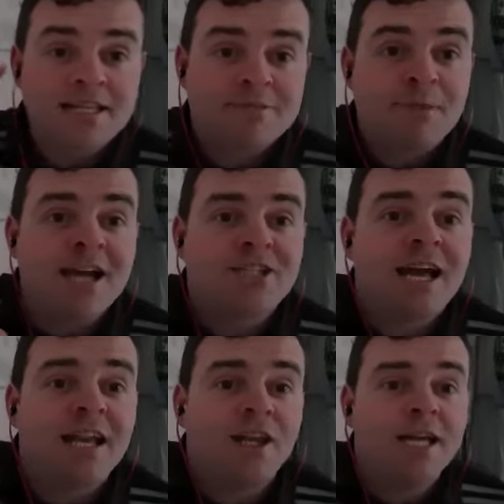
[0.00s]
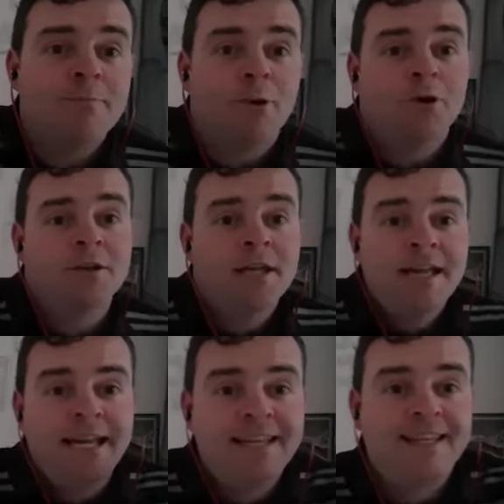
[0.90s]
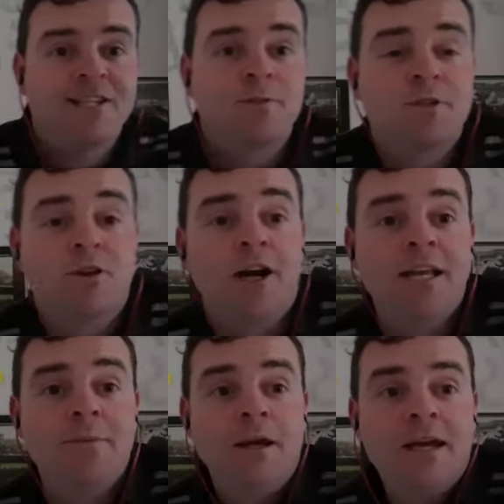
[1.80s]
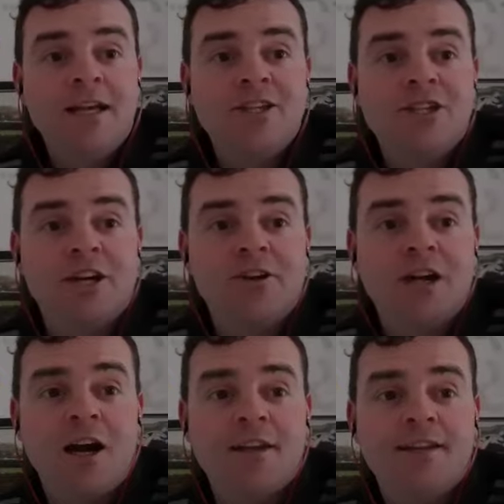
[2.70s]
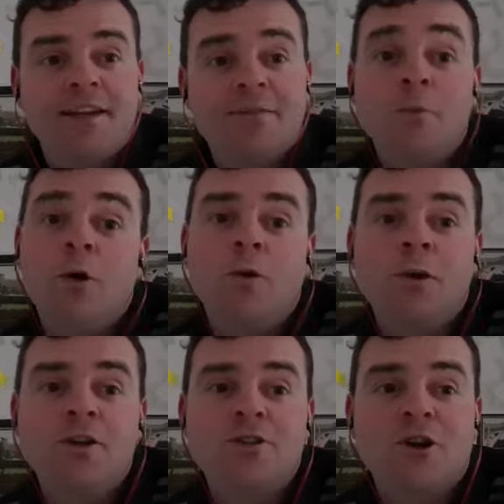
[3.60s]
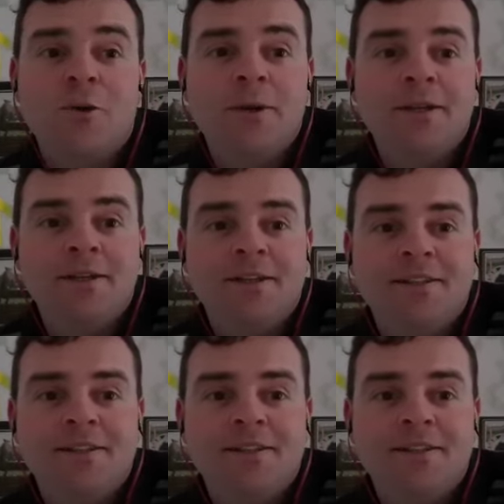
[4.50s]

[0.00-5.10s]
Smash that like button, hit the subscribe, and share the content. More winners coming.